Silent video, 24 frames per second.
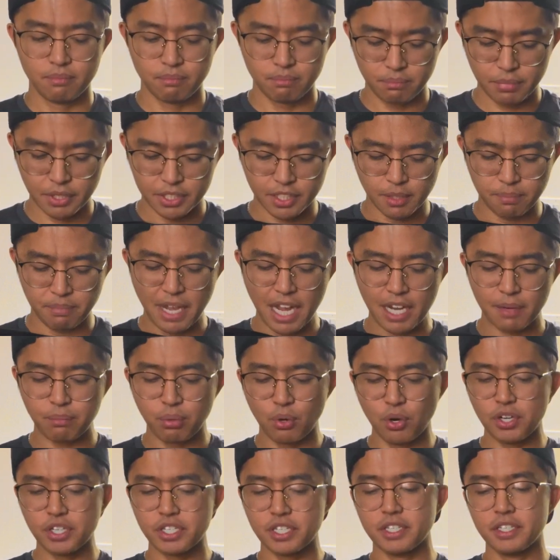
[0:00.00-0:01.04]
but the back
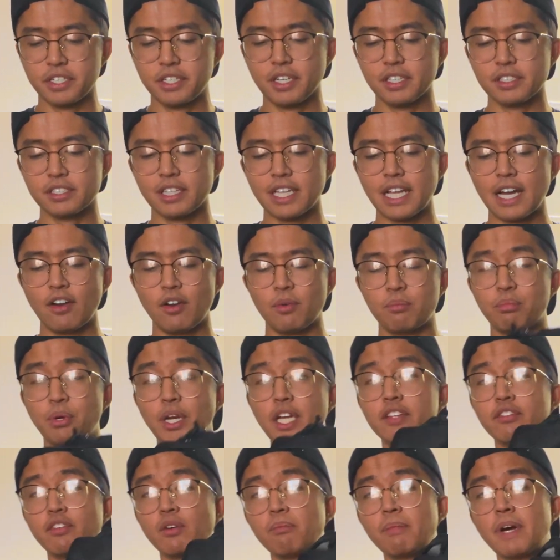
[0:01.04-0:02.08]
portion does allow a
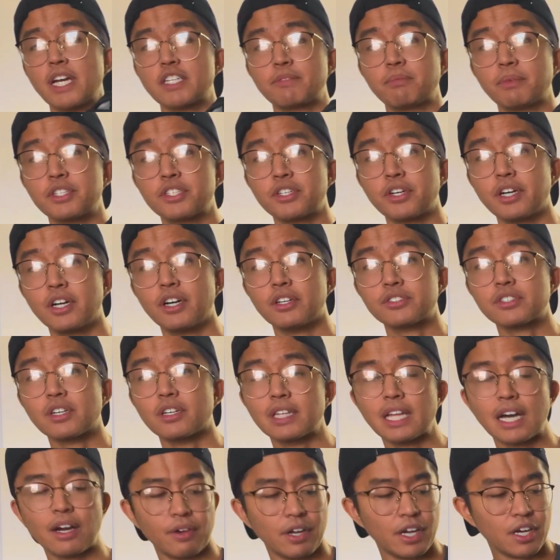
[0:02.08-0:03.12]
breathable mesh material to
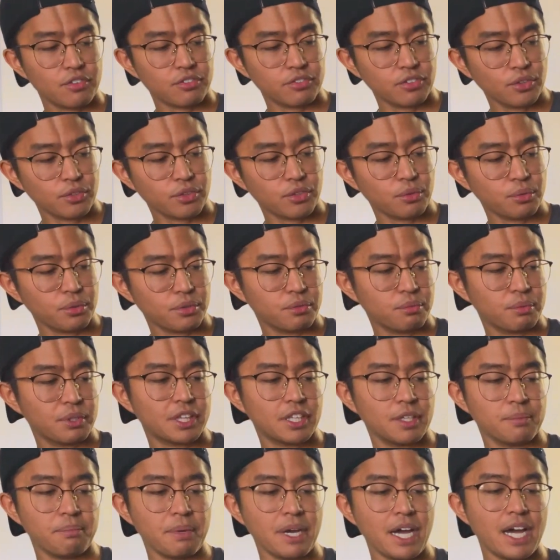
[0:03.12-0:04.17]
allow airflow through with
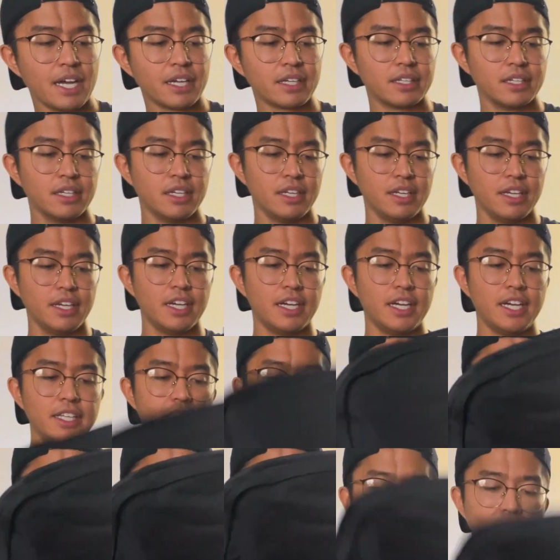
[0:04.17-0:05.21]
the back. And
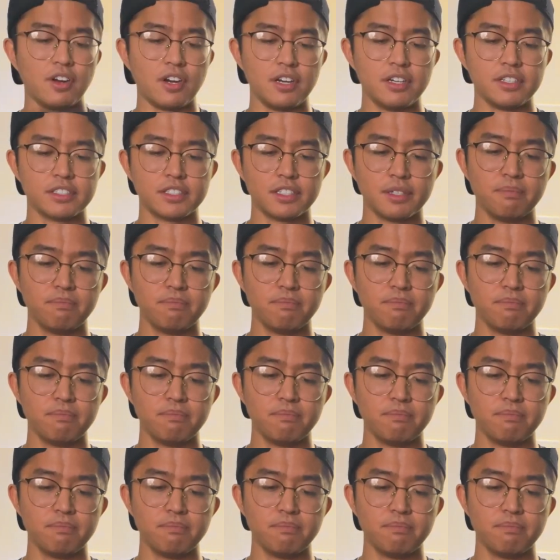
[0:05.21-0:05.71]
then as far as the